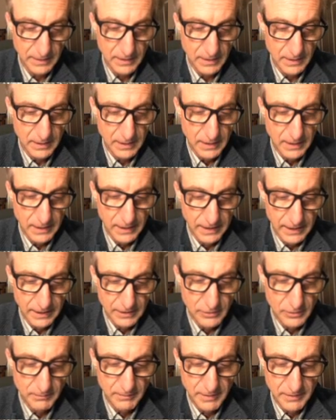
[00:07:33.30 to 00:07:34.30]
And your
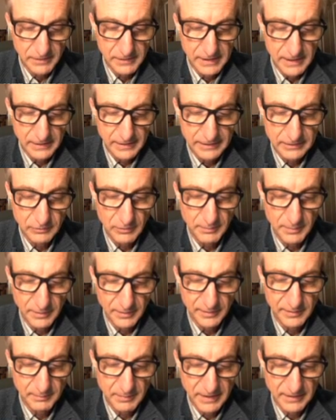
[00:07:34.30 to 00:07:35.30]
monthly electric bill
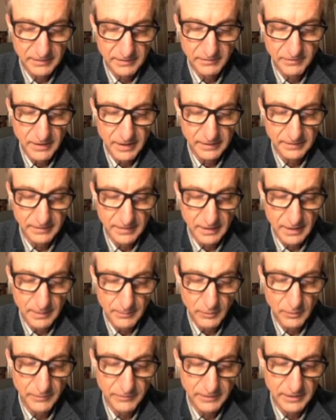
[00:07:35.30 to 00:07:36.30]
specifies the number of
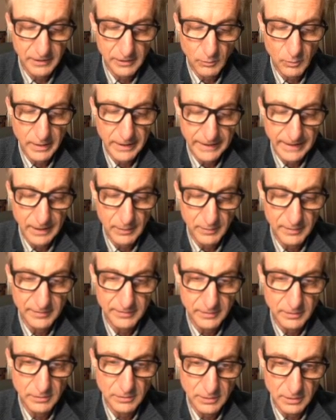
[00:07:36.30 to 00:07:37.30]
kilowatt hours you
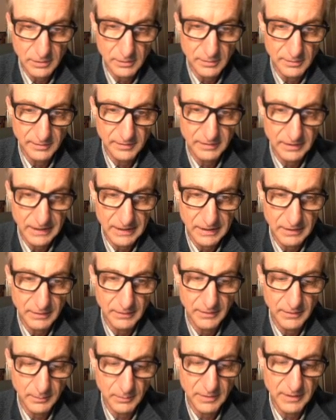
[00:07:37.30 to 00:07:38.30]
used in the
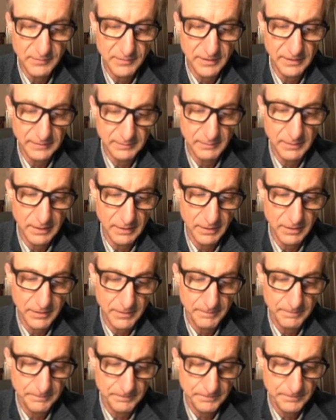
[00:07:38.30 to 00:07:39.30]
previous month.
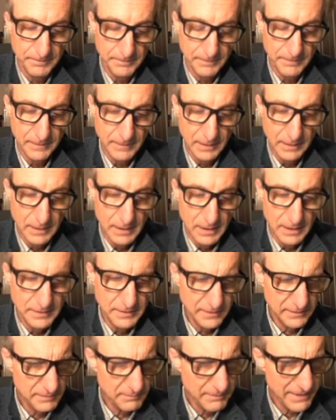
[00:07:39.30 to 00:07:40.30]
It doesn't
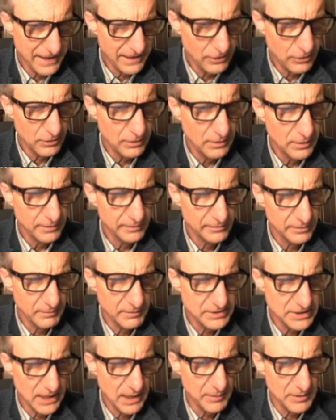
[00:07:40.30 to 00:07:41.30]
matter so much how
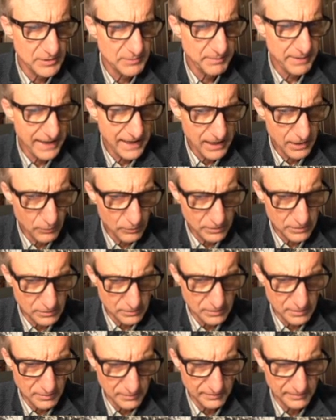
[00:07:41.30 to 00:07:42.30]
much power you're
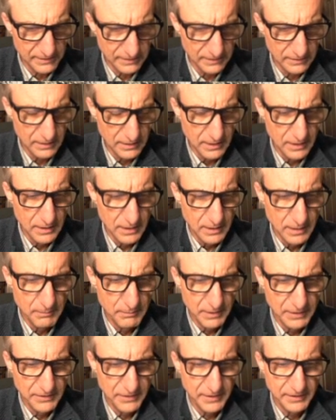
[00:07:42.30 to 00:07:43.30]
using, but the
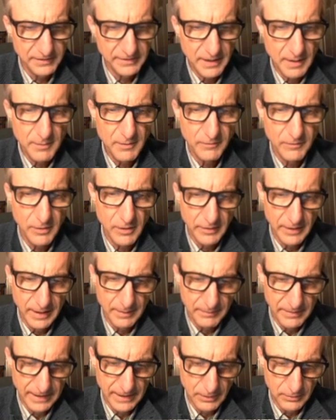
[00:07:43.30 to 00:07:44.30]
sum of all that
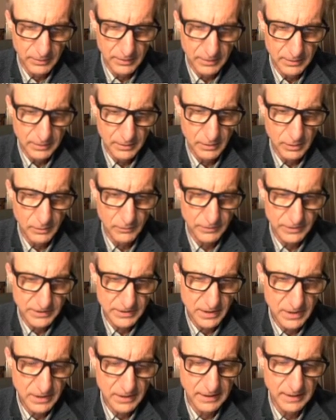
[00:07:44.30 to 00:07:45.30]
power over
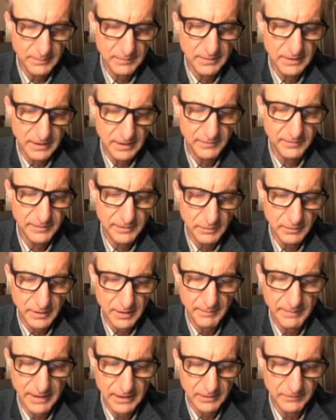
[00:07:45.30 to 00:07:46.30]
time gives you the amount
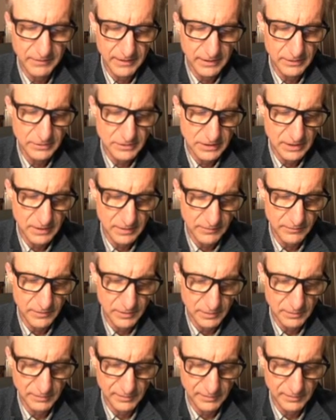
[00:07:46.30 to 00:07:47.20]
of energy that you've used.